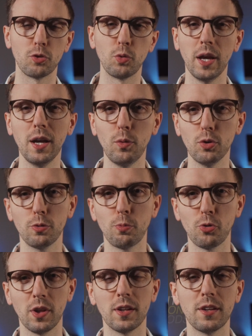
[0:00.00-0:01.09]
today I want to
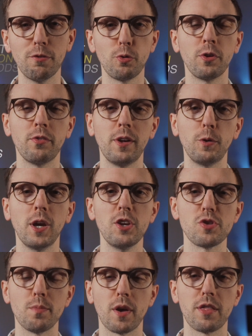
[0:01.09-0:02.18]
present different
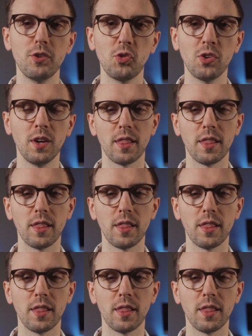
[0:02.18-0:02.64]
valuation methods